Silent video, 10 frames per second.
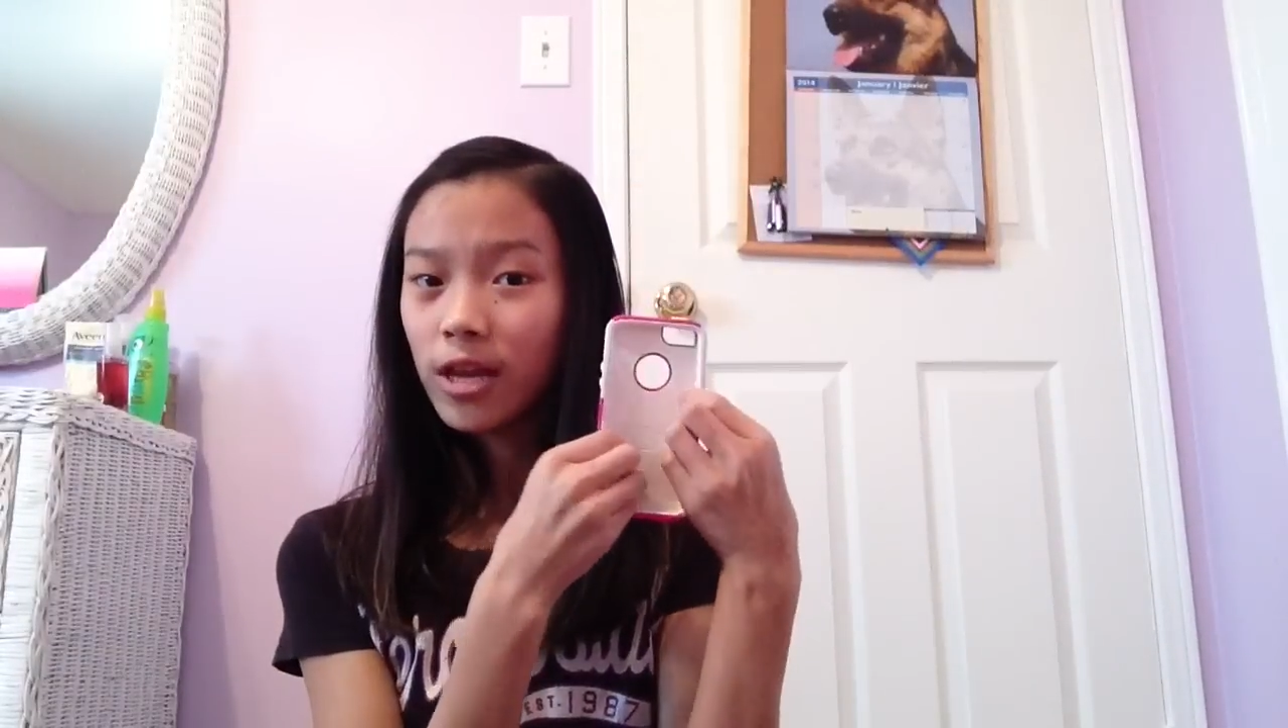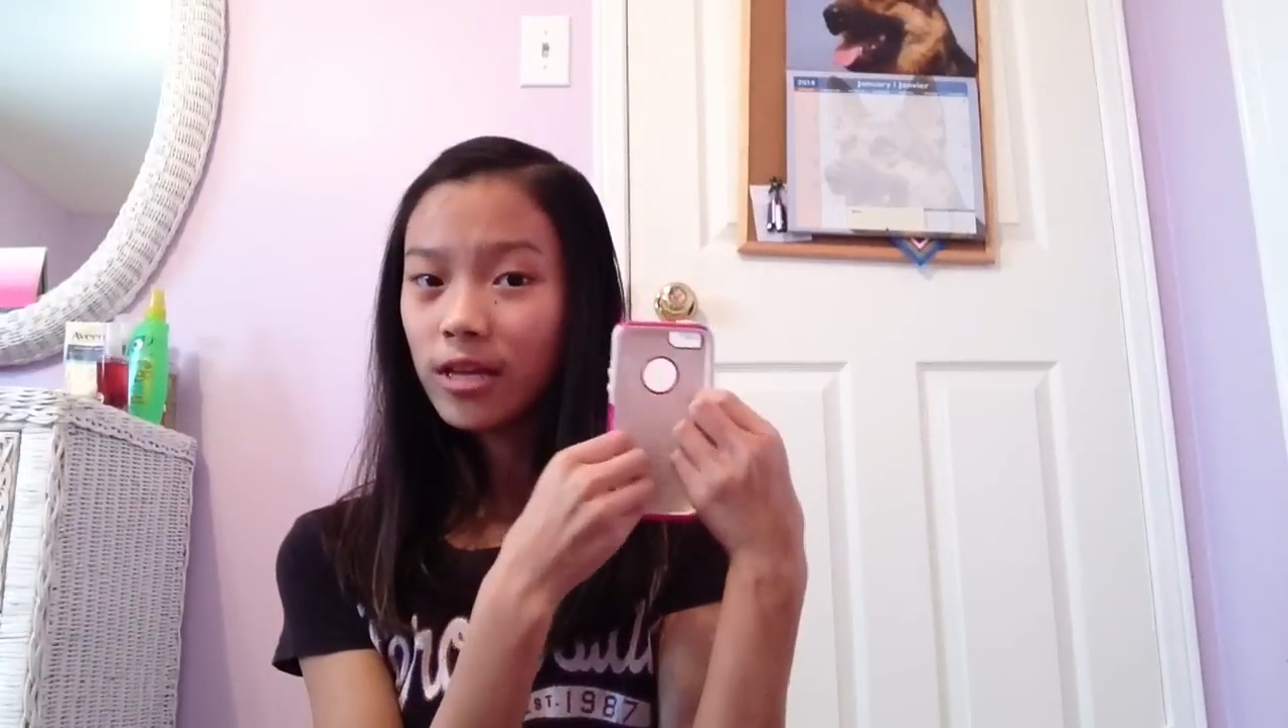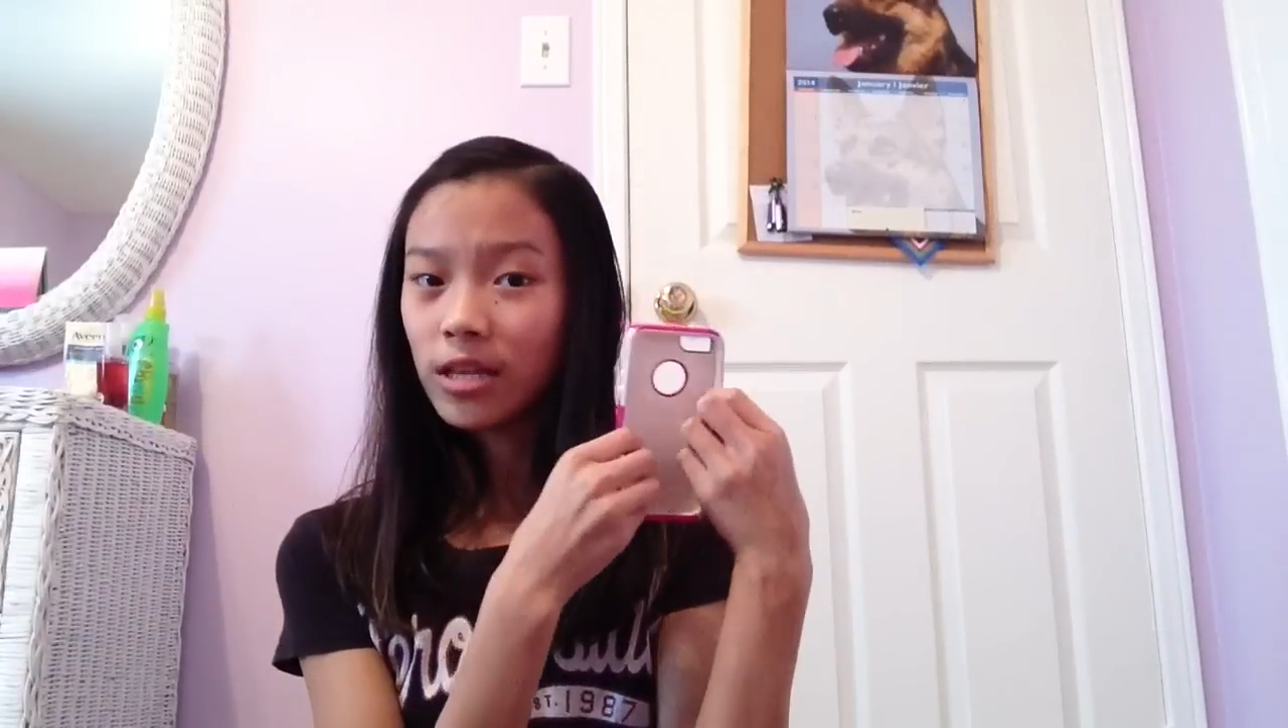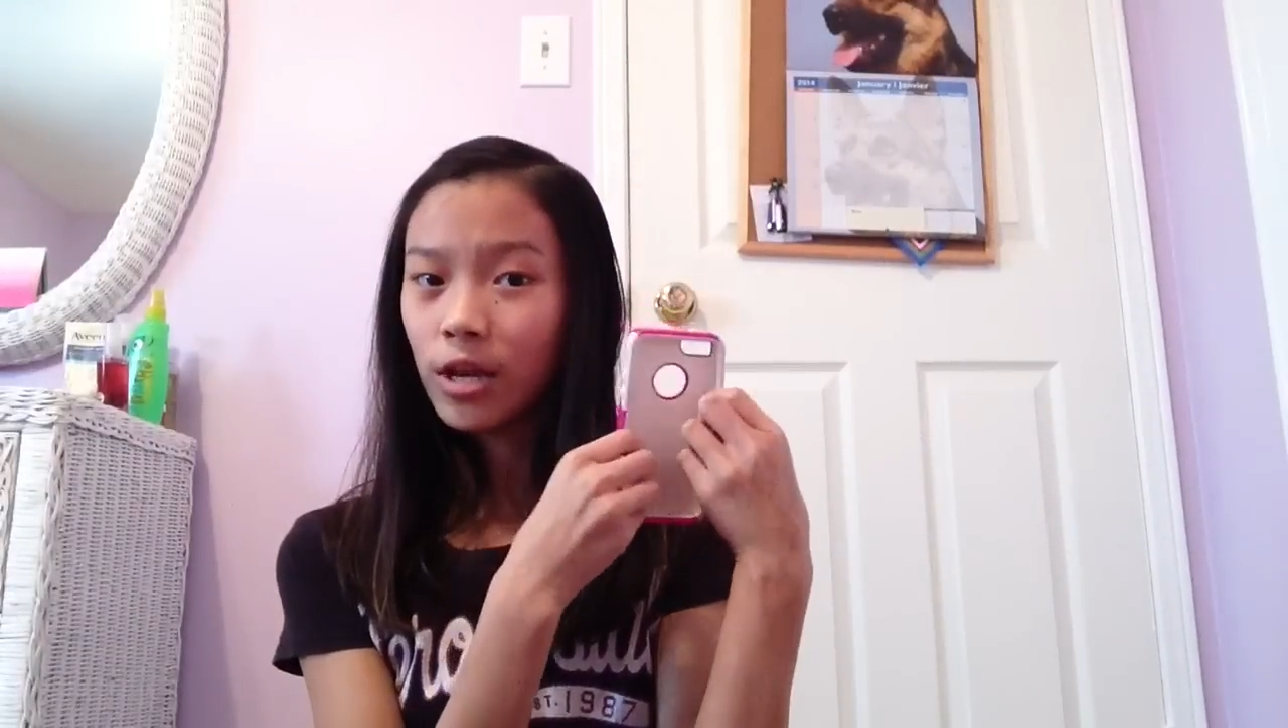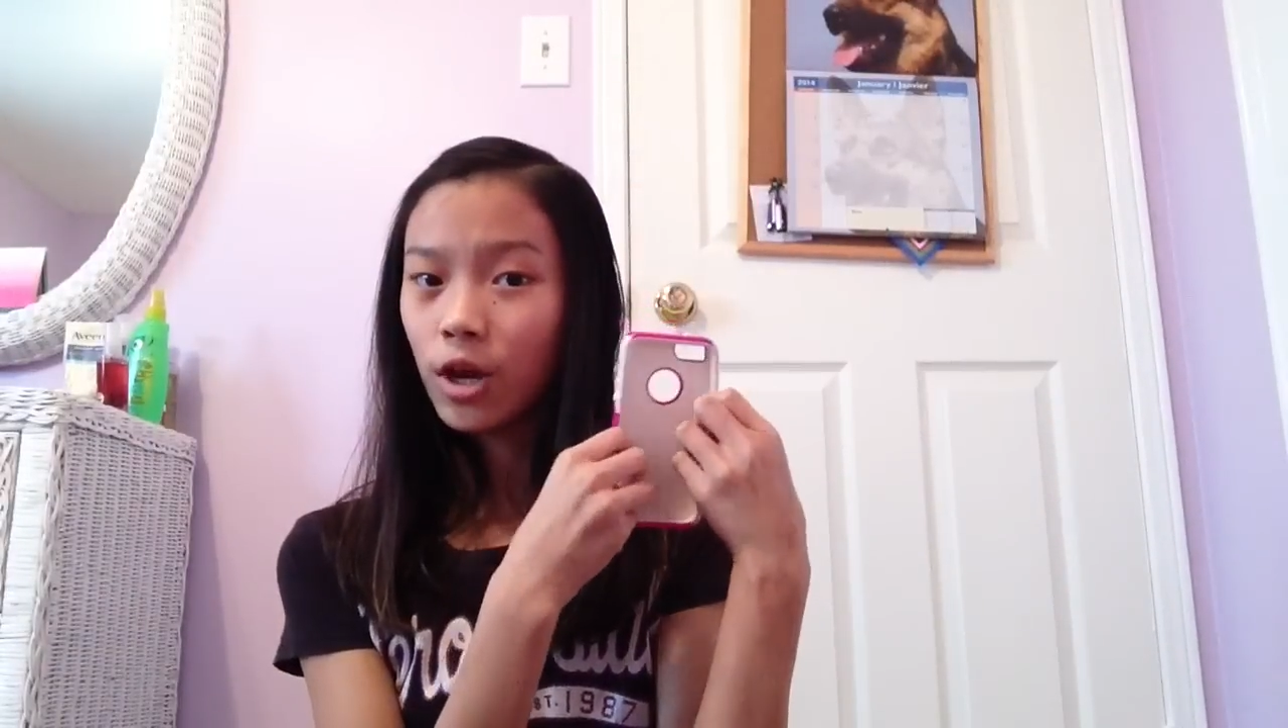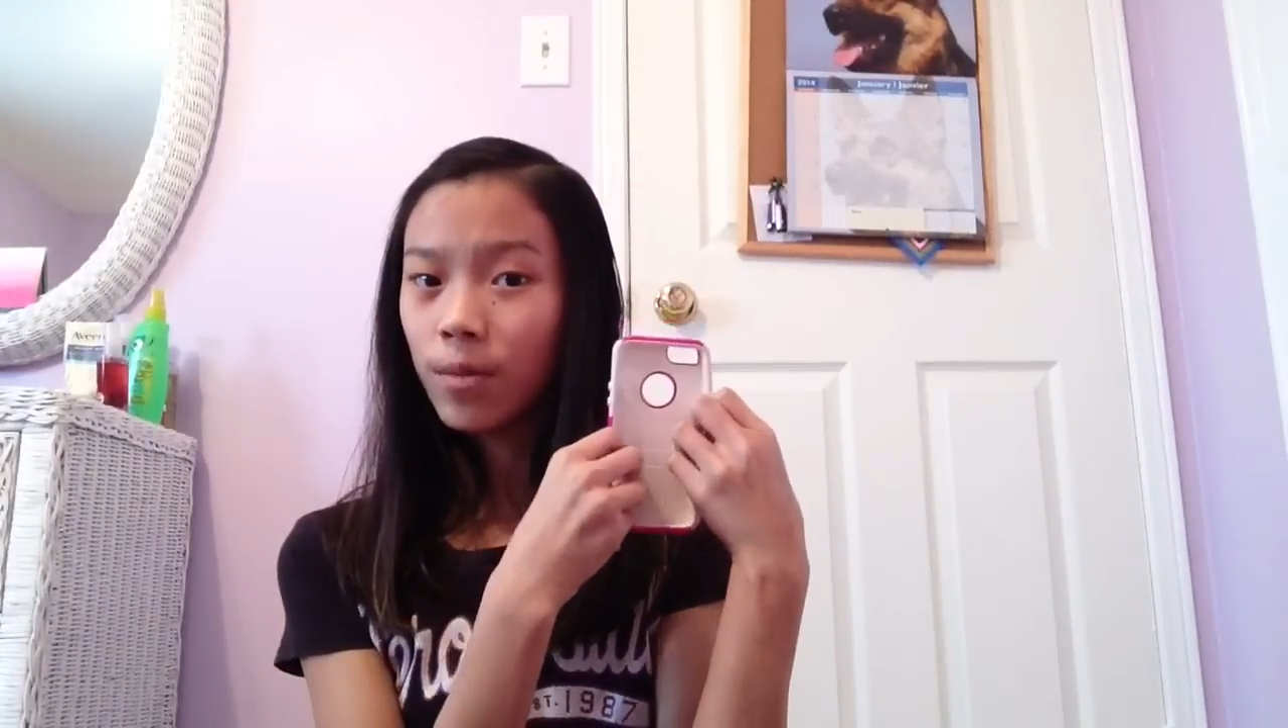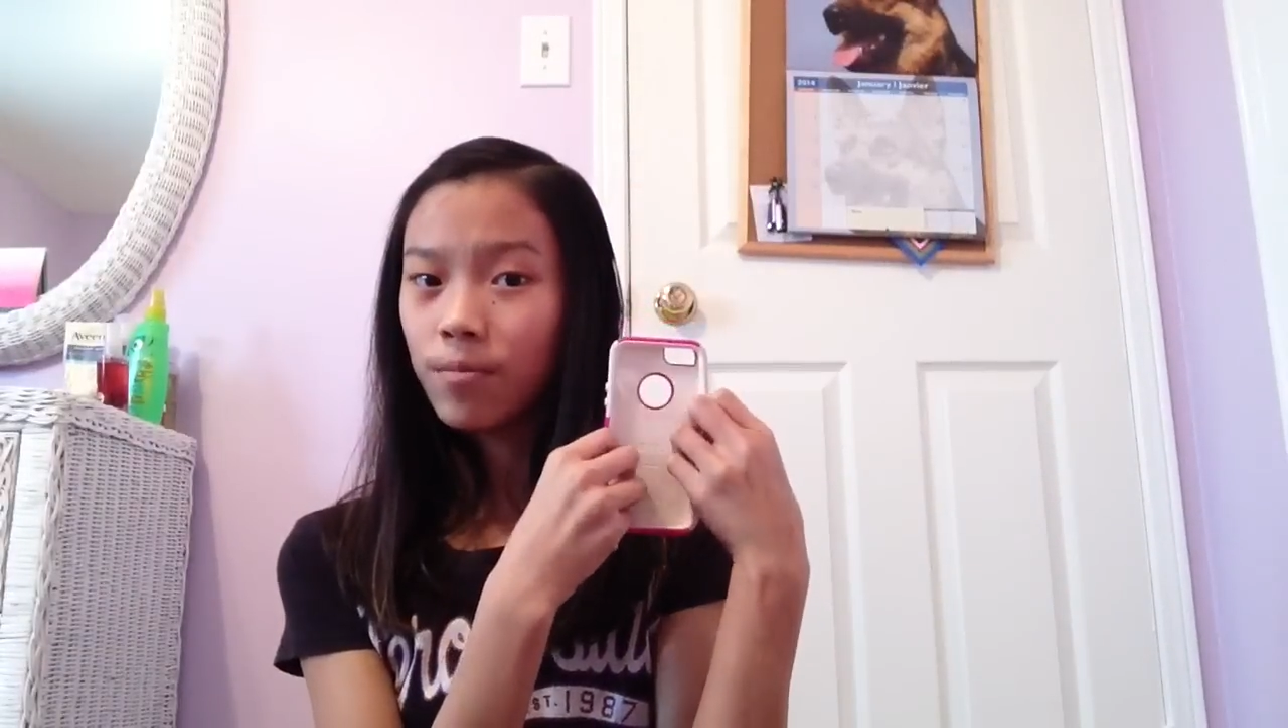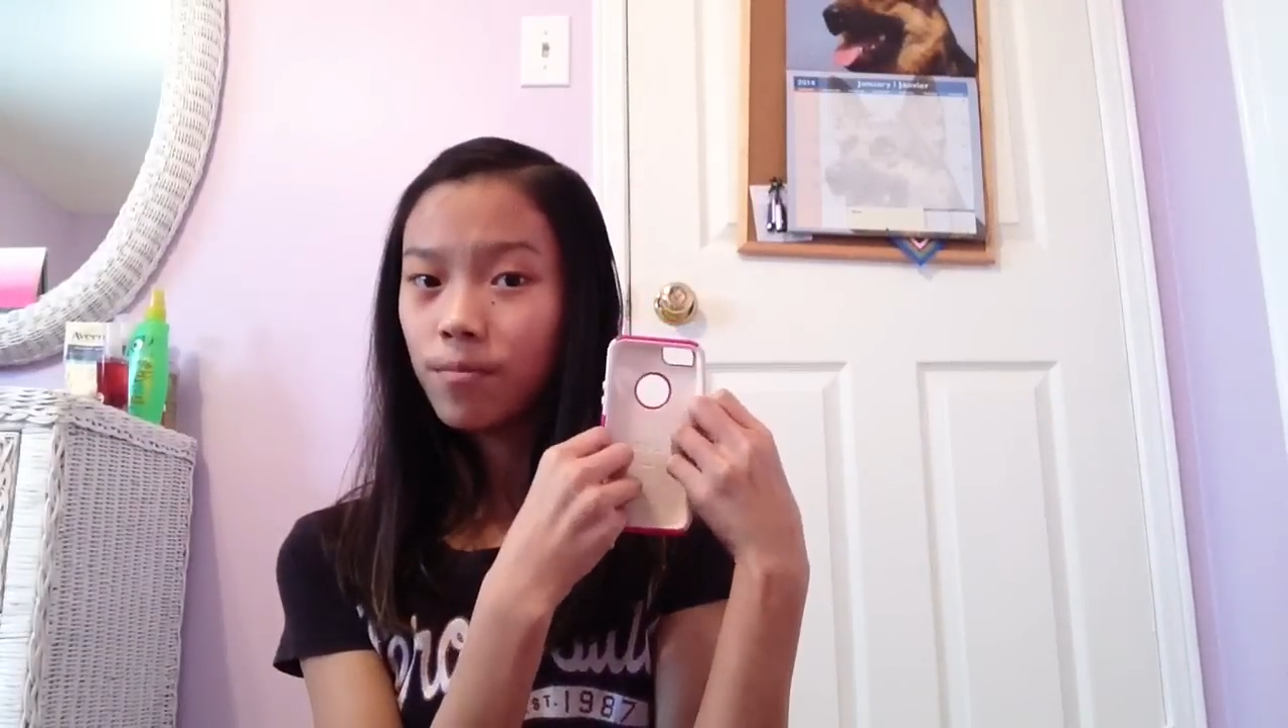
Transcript: case I got,